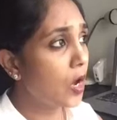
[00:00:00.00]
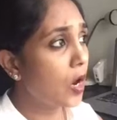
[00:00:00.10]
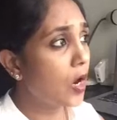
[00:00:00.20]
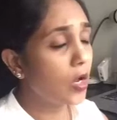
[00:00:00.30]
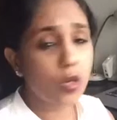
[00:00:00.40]

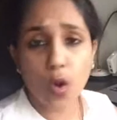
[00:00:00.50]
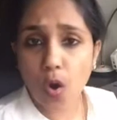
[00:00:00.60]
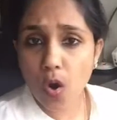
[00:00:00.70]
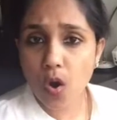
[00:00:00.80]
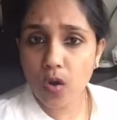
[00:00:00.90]
a
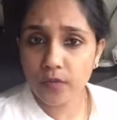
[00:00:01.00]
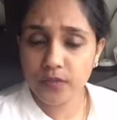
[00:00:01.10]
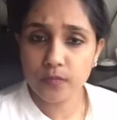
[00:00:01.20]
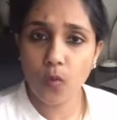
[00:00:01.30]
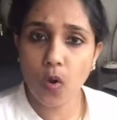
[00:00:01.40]
lot of
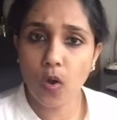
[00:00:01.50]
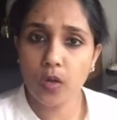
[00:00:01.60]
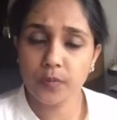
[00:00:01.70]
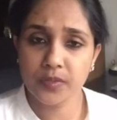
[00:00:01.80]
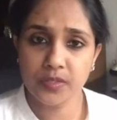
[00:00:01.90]
small
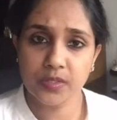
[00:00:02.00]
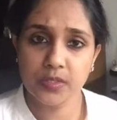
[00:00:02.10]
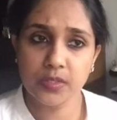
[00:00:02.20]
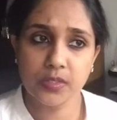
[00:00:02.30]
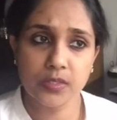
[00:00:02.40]

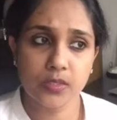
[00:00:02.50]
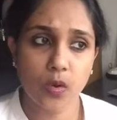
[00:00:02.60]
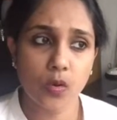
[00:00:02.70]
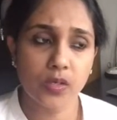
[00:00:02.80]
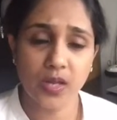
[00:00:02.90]
business
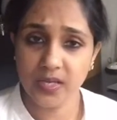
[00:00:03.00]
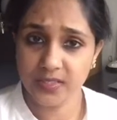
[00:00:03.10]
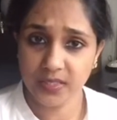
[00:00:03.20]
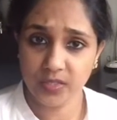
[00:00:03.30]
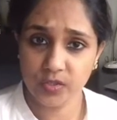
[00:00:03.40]

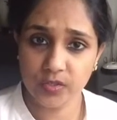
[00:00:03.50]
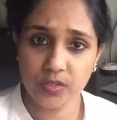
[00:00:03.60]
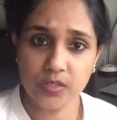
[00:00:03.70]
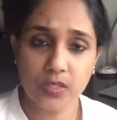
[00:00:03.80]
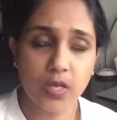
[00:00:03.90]

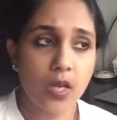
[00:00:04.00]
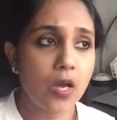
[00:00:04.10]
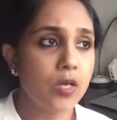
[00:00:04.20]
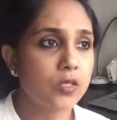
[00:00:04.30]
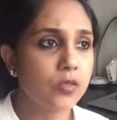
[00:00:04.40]
organizations,
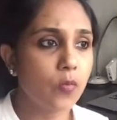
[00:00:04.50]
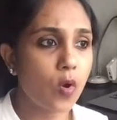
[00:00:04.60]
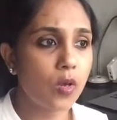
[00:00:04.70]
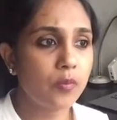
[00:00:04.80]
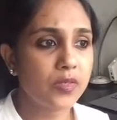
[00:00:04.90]

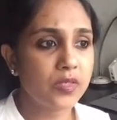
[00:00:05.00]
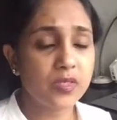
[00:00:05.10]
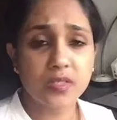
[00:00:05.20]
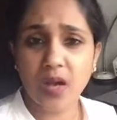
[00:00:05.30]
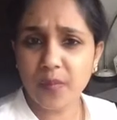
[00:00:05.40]
small business
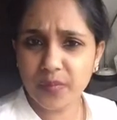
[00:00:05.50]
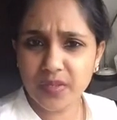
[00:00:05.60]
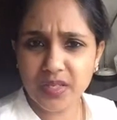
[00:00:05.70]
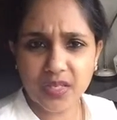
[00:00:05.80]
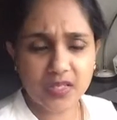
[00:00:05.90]

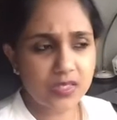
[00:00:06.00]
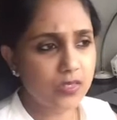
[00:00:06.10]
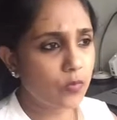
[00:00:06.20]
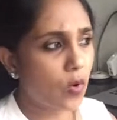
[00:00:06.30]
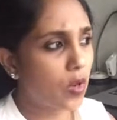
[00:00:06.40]
companies,
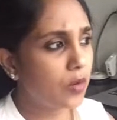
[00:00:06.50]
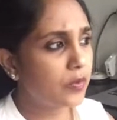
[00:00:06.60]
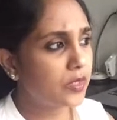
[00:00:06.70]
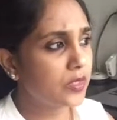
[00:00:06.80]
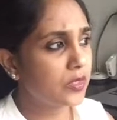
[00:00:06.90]
small
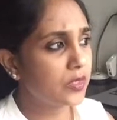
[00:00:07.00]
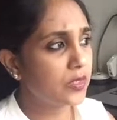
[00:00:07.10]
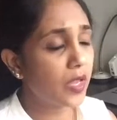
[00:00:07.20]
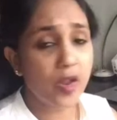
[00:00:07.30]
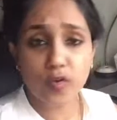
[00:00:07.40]
business
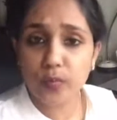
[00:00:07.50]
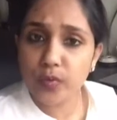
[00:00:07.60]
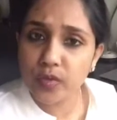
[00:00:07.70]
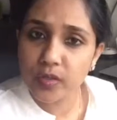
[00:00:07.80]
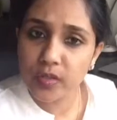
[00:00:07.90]

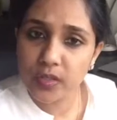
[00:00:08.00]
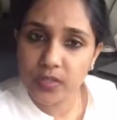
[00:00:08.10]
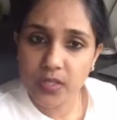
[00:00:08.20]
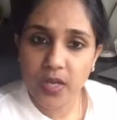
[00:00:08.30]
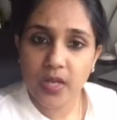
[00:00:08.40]
entrepreneurs,
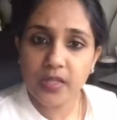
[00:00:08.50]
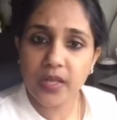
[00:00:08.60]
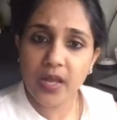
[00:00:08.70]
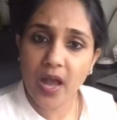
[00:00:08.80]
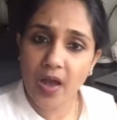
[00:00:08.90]
they
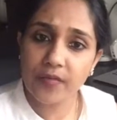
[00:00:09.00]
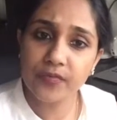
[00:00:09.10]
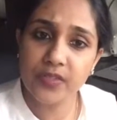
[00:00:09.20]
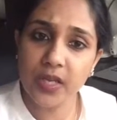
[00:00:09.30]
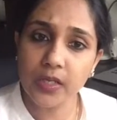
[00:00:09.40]
have
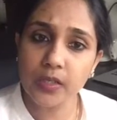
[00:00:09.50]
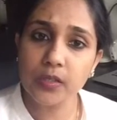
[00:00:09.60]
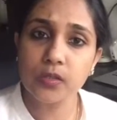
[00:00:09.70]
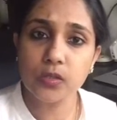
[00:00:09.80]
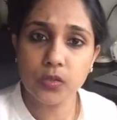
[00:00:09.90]

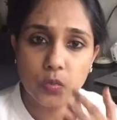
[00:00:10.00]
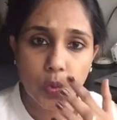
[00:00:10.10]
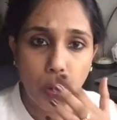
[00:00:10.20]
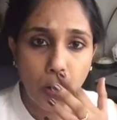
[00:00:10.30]
taken to